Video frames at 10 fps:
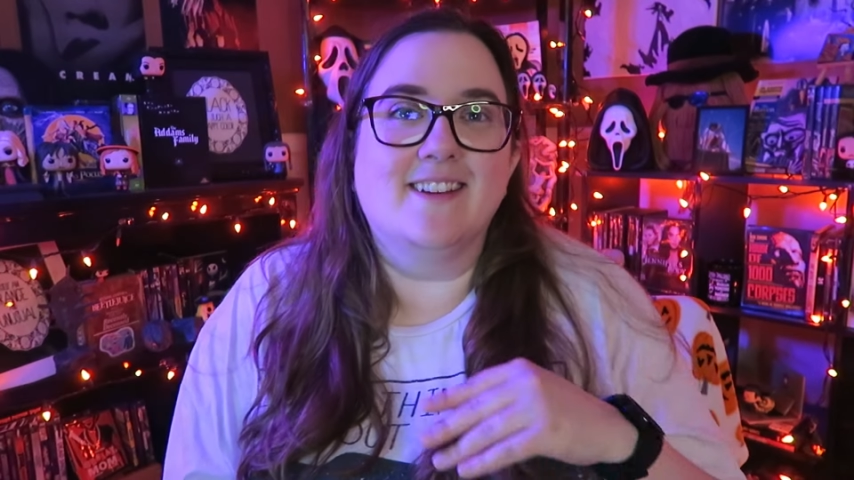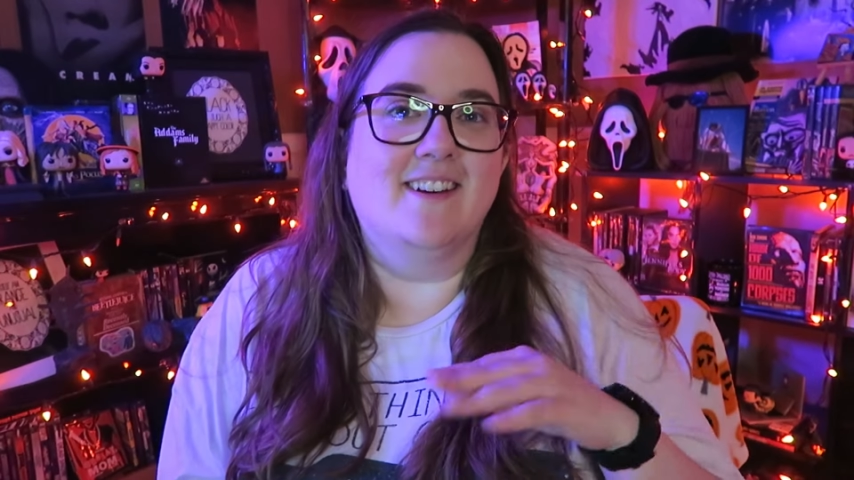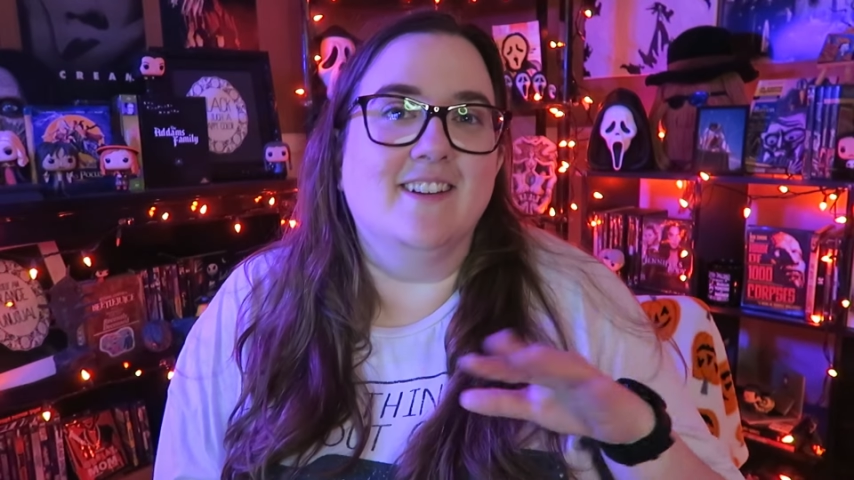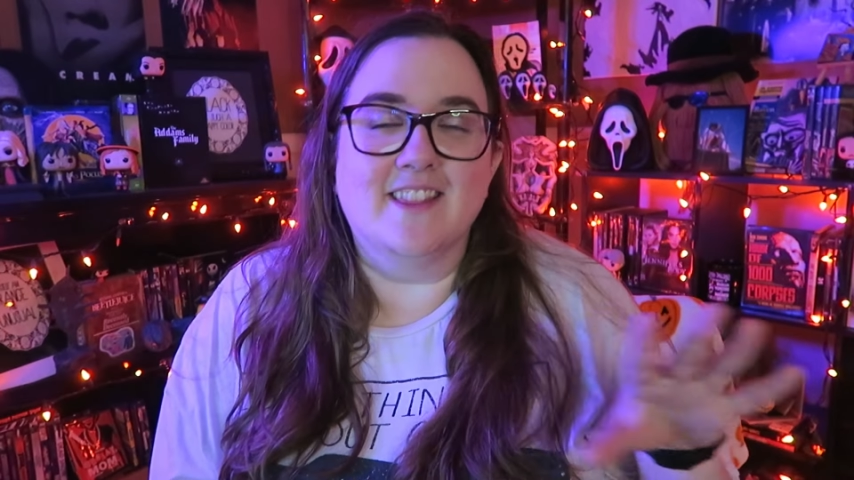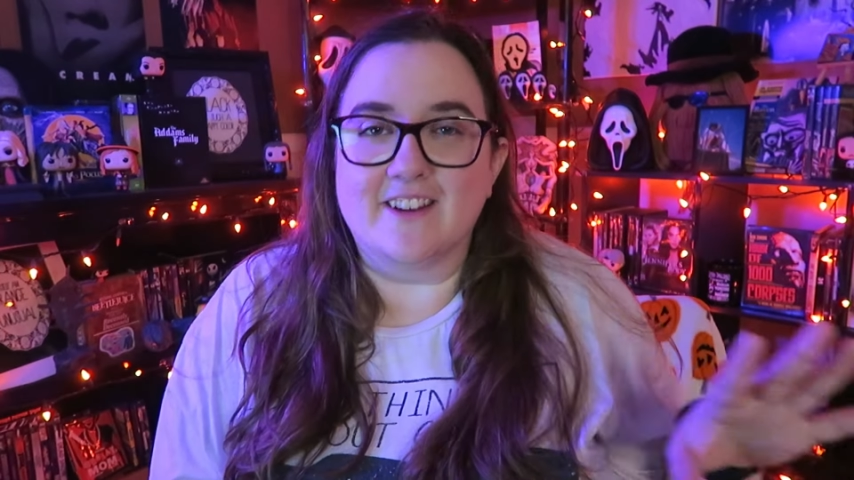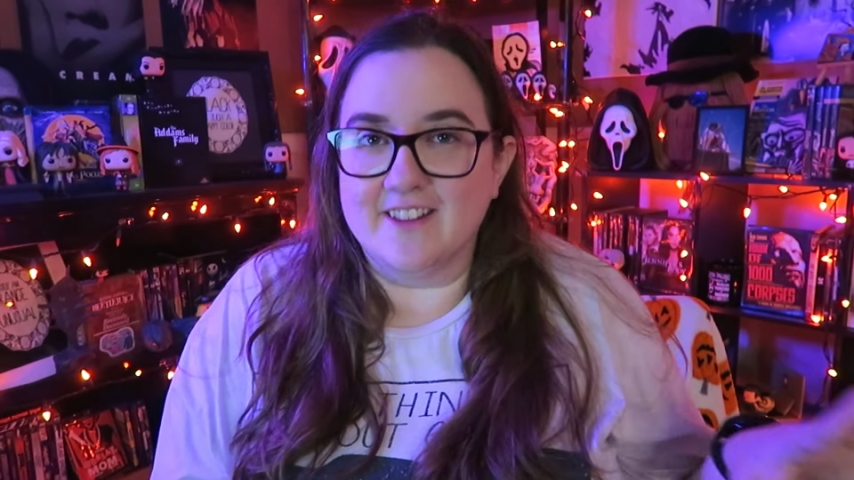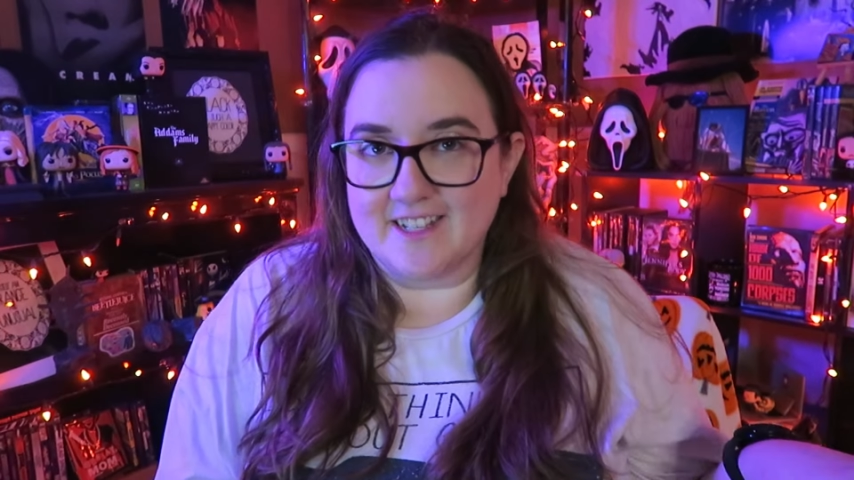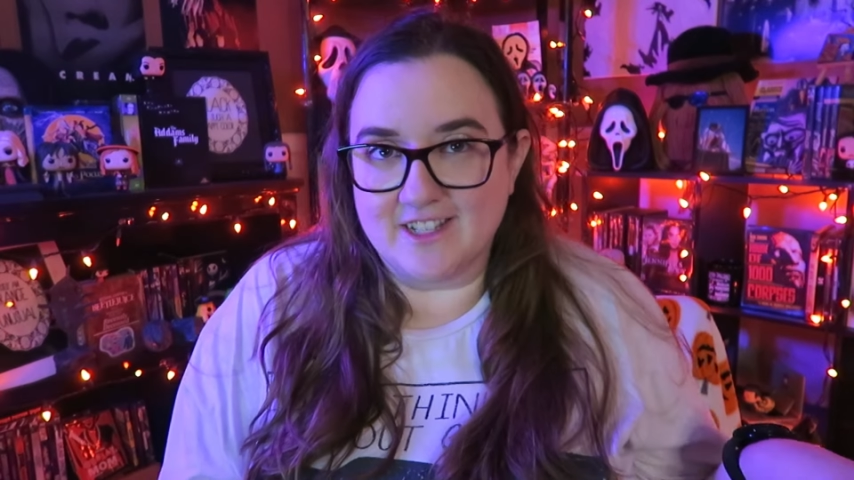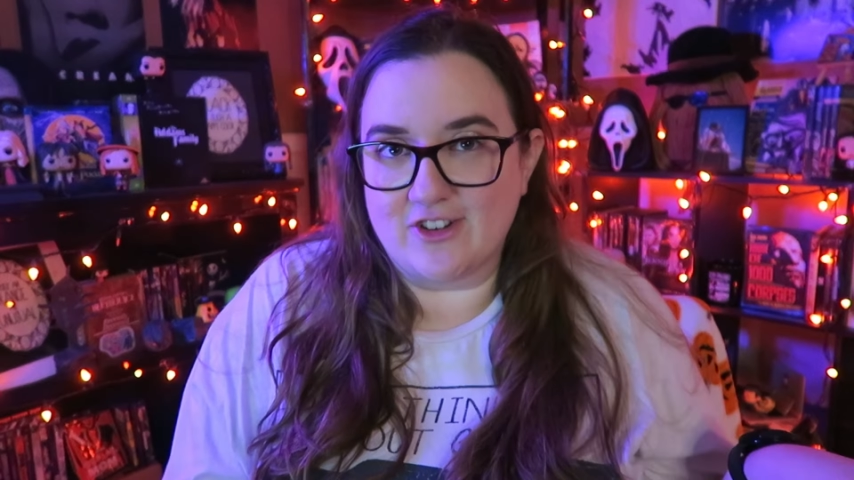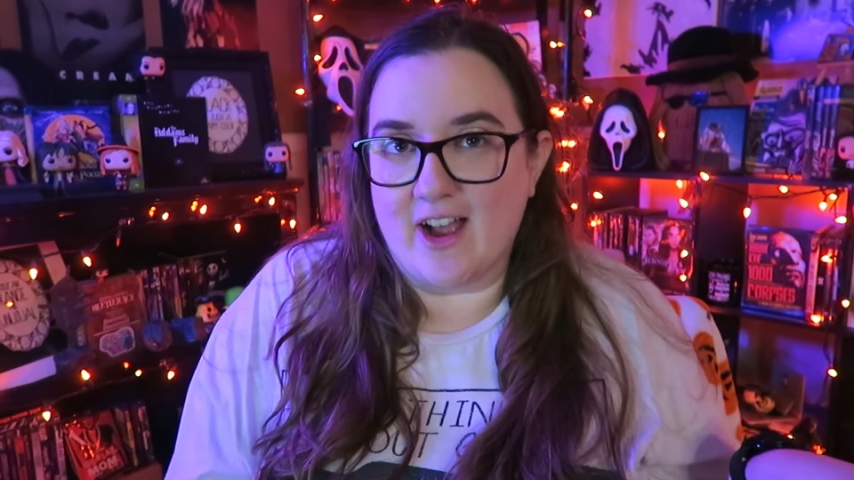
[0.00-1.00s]
a little
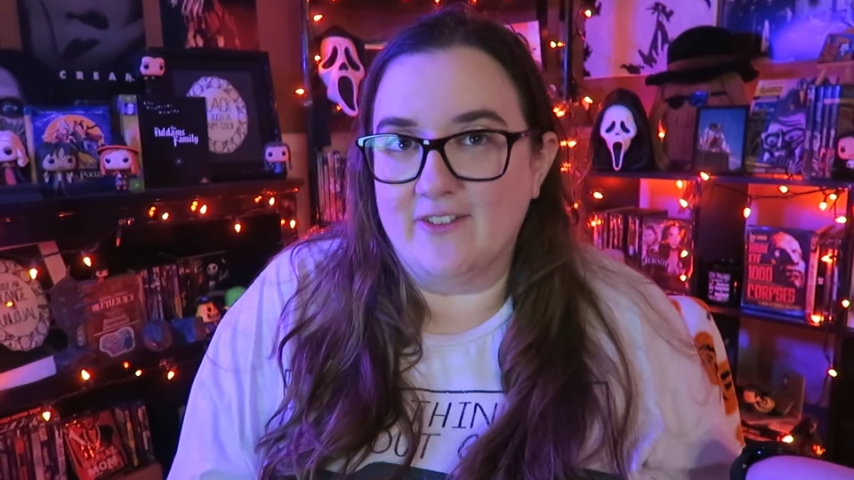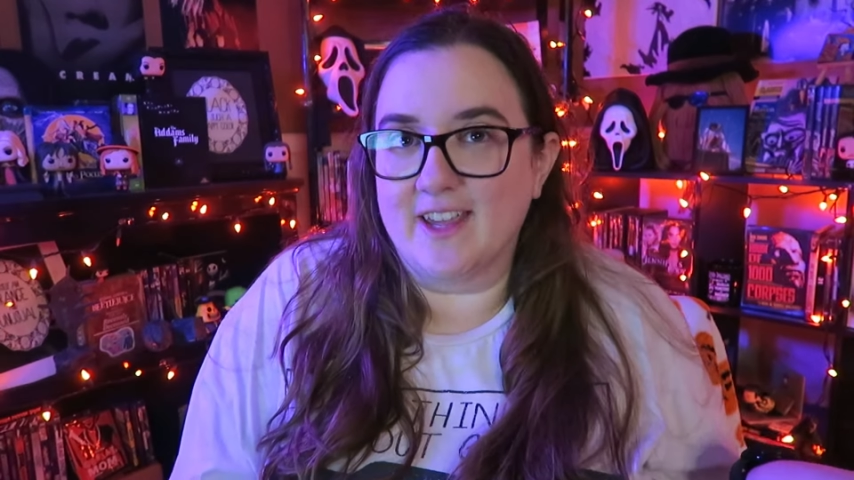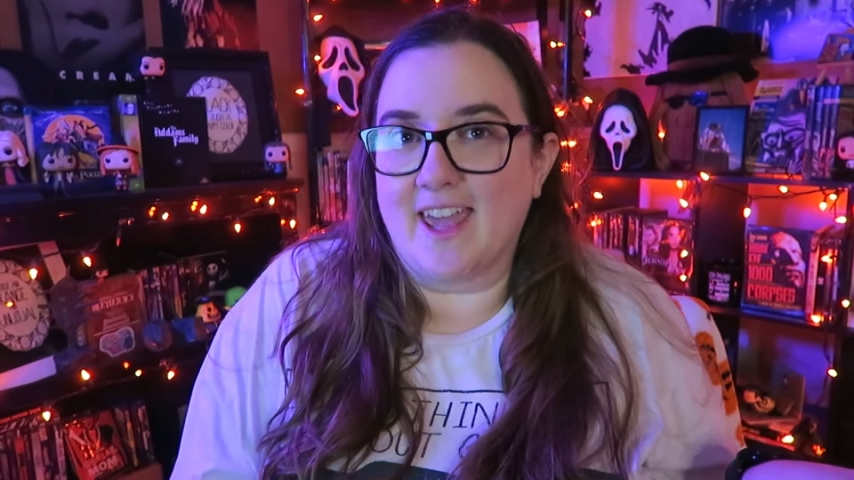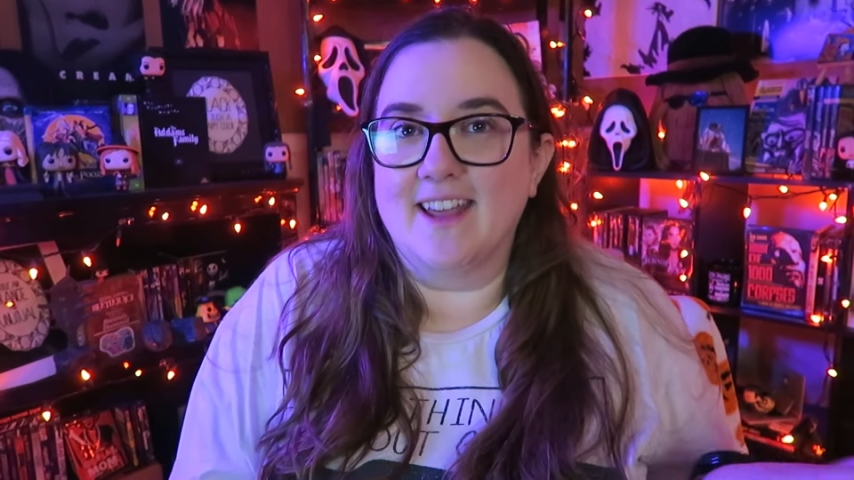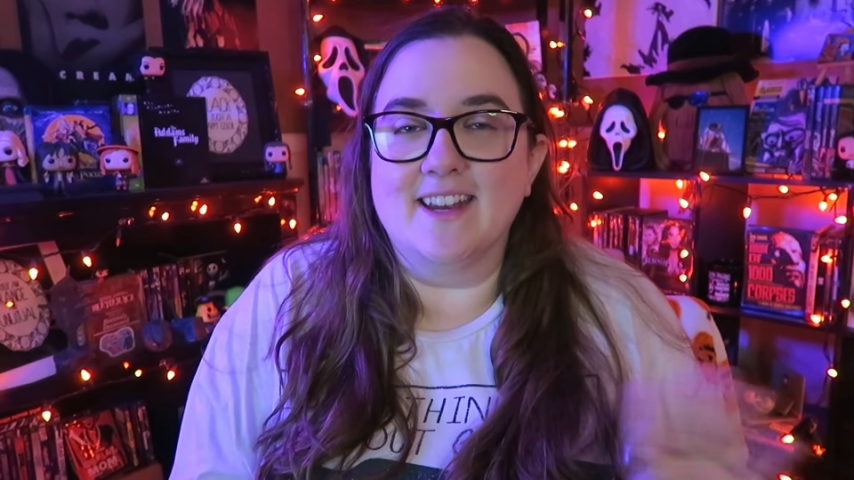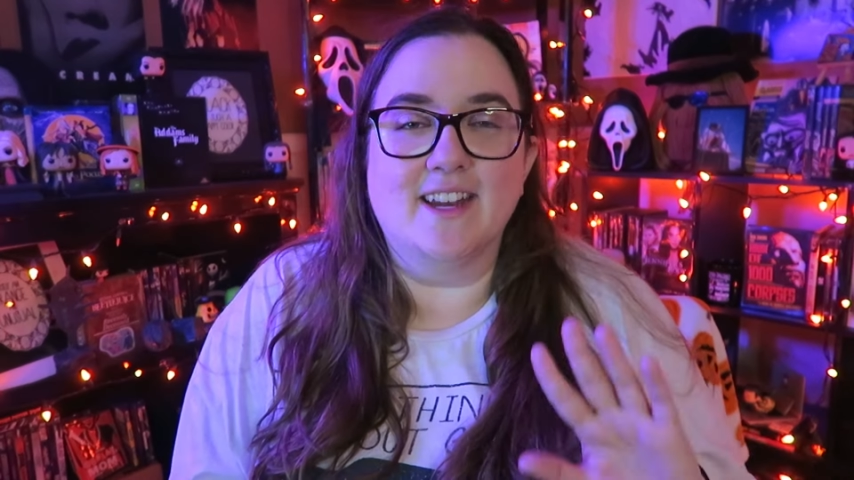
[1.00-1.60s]
extravagant,